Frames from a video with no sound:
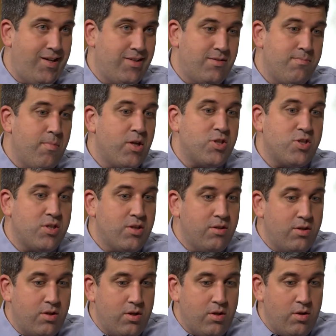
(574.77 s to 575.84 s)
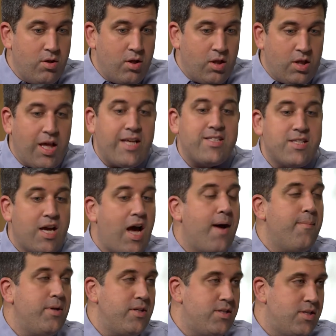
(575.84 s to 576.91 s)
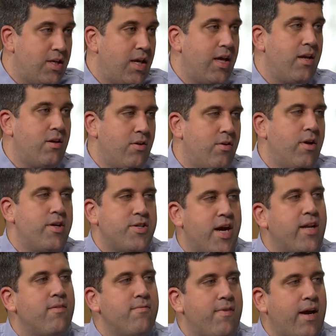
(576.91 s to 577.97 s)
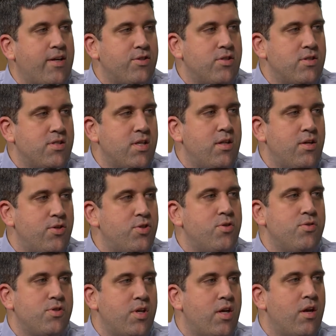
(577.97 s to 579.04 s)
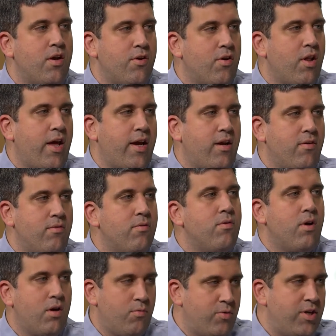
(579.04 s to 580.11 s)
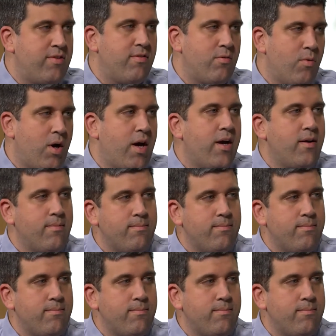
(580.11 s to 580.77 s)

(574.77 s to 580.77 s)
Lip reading: much less common to get urinary tract infections, and there's usually an underlying reason why.